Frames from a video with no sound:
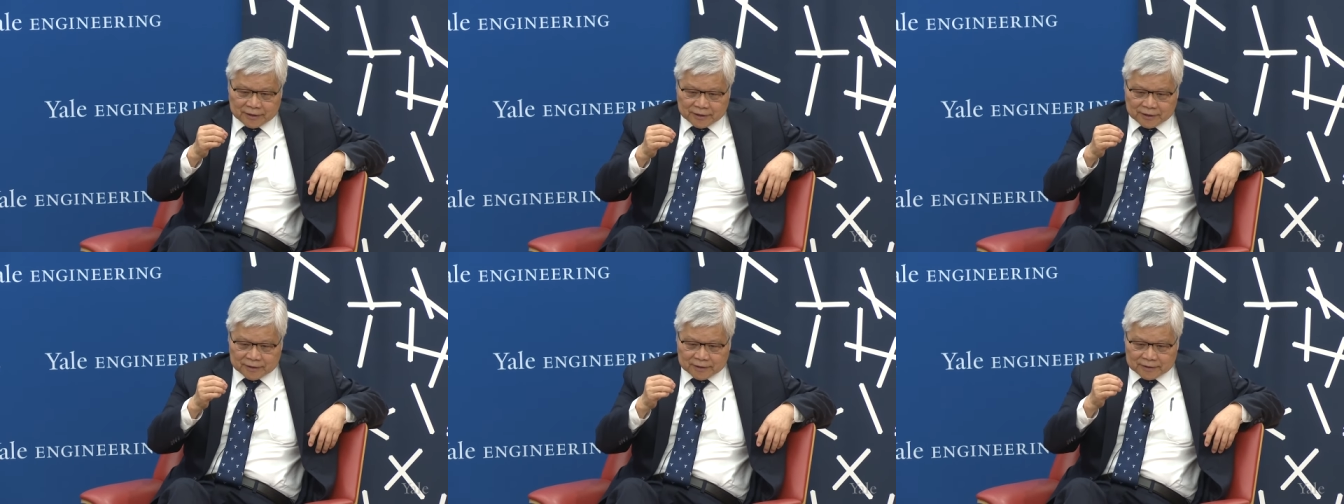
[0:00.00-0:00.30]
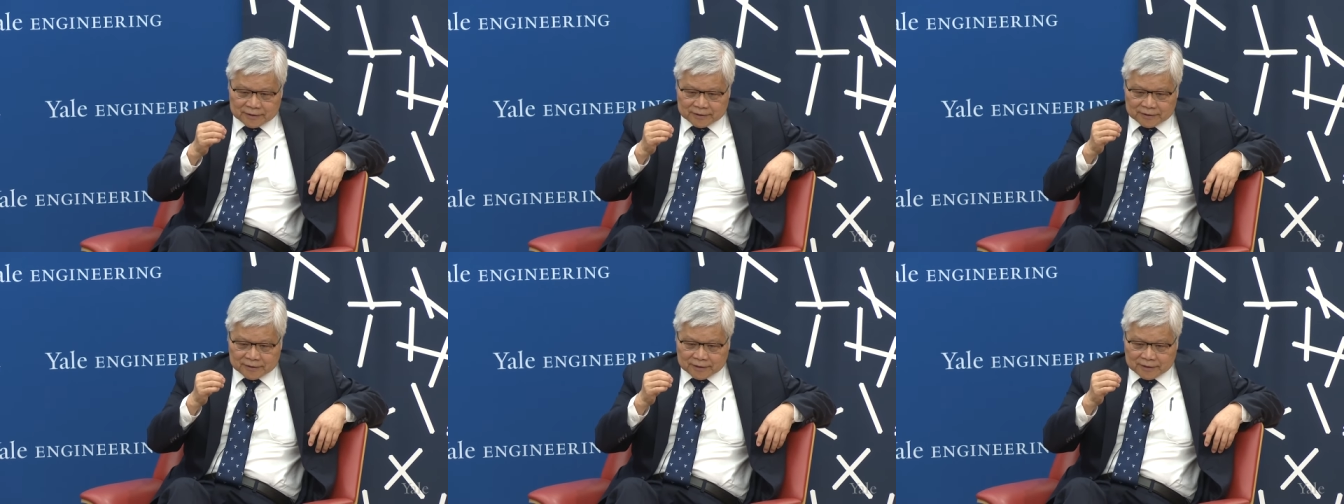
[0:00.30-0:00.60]

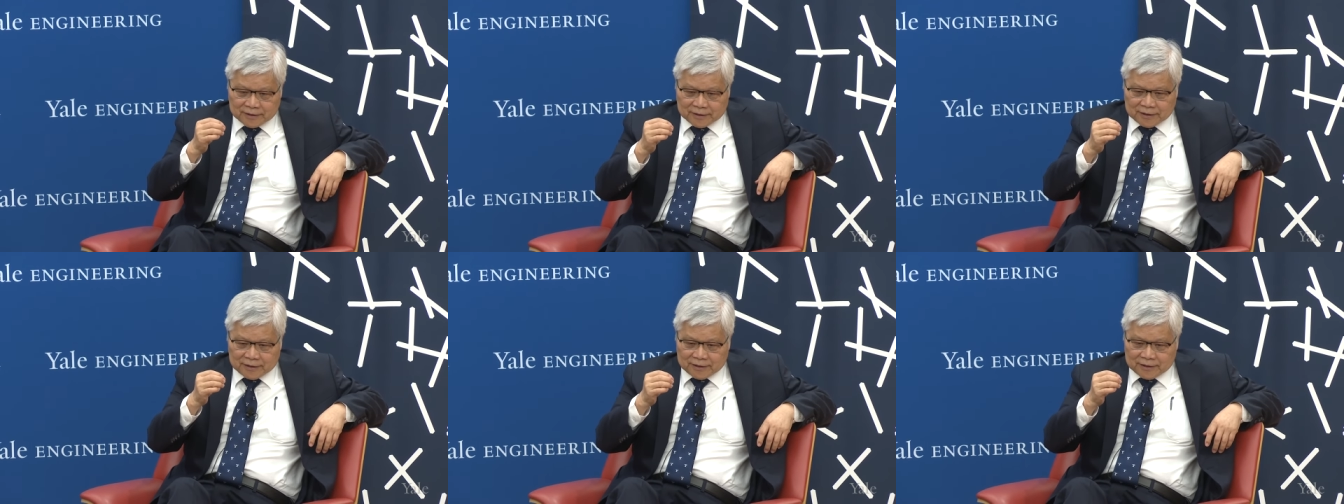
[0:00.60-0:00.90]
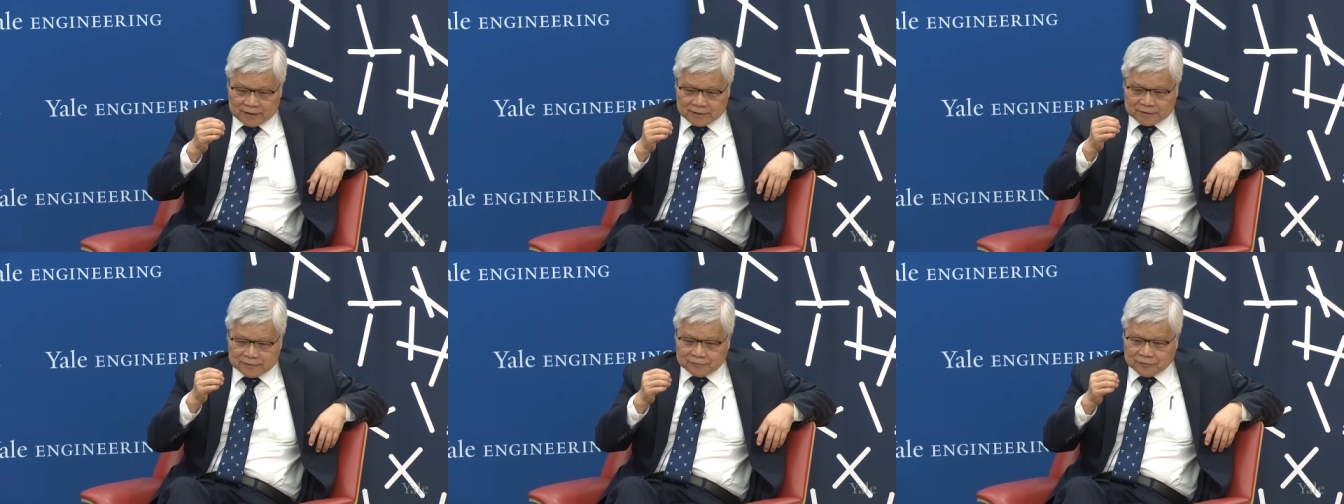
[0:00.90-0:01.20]
uh,
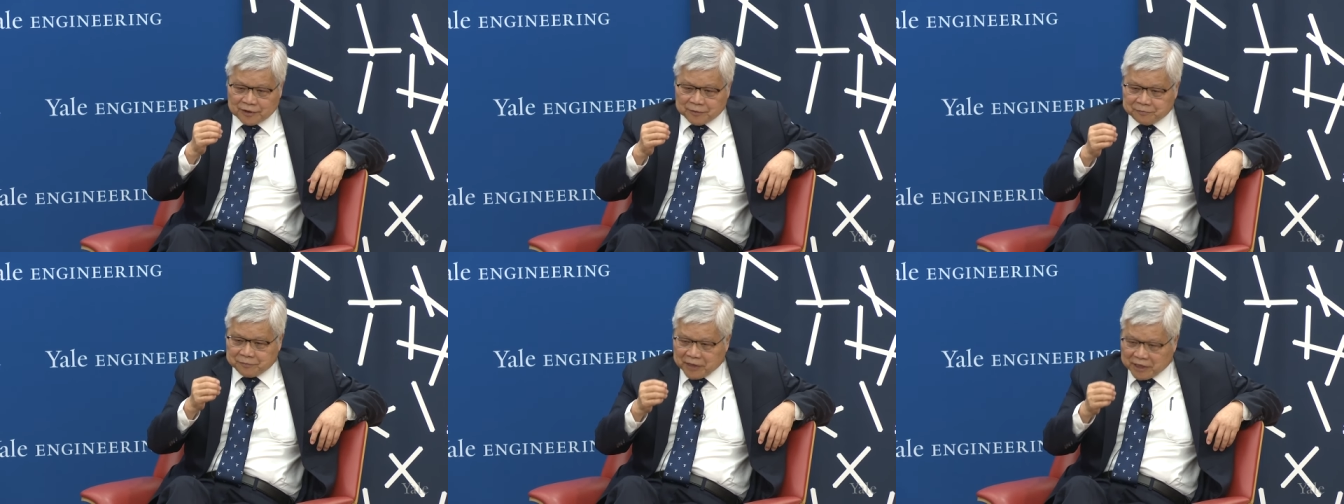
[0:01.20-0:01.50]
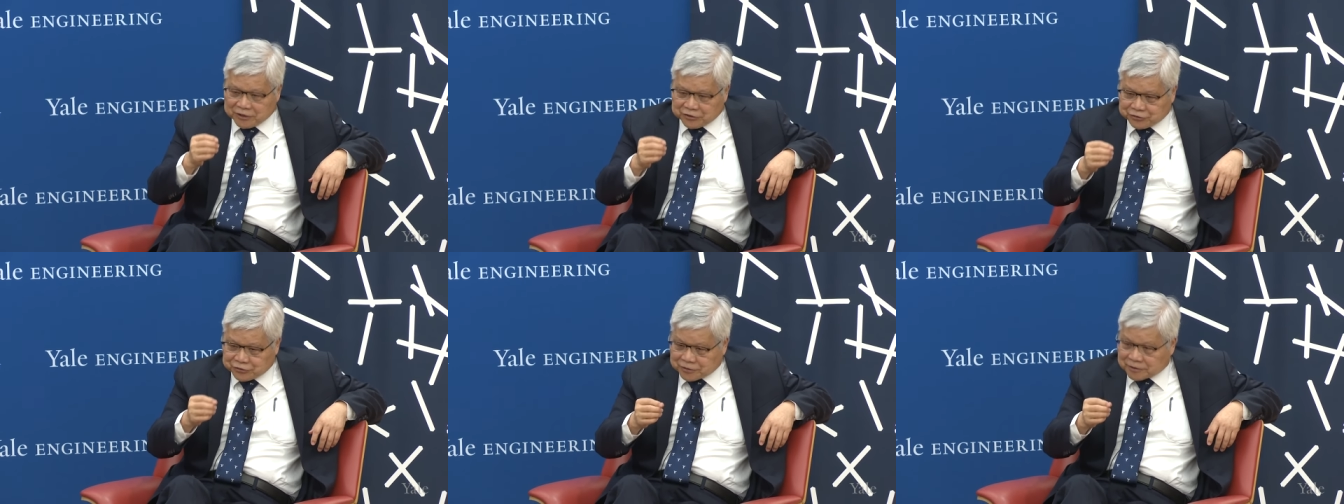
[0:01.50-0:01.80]
he's very
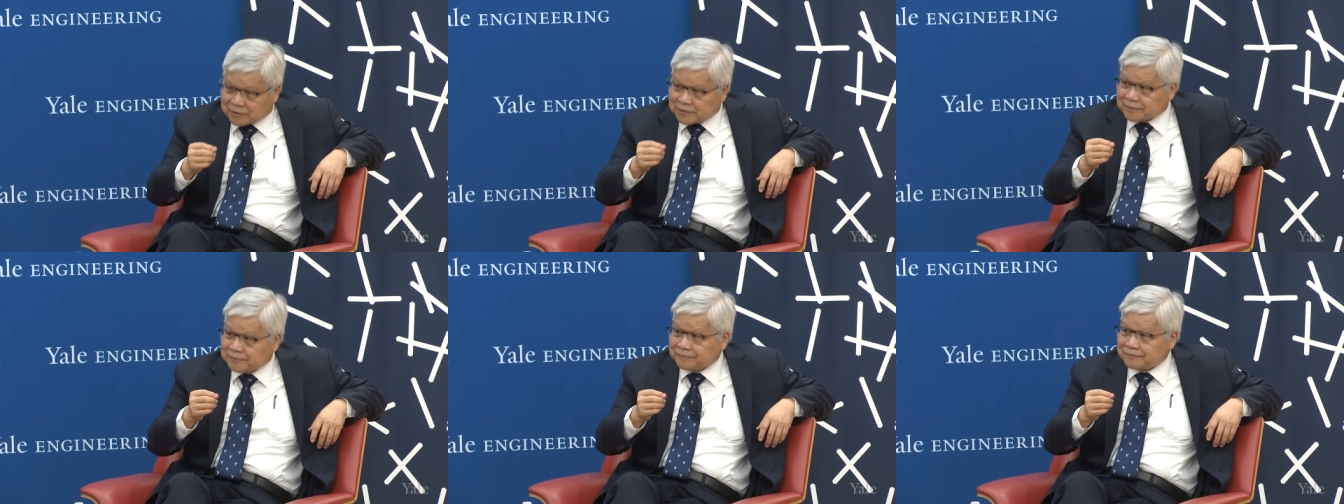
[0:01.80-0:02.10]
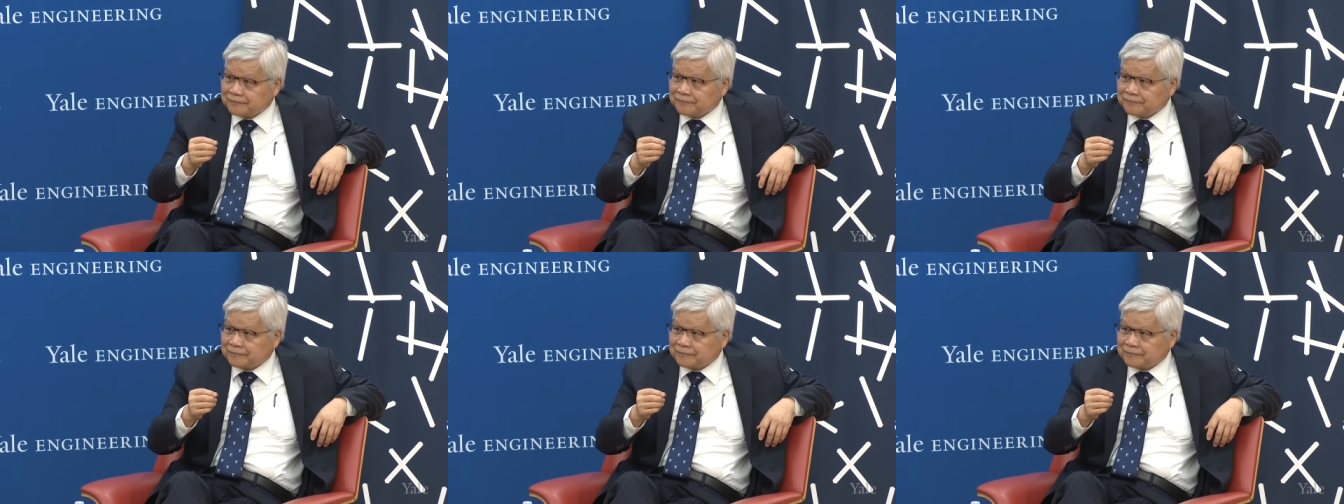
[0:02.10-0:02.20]
patient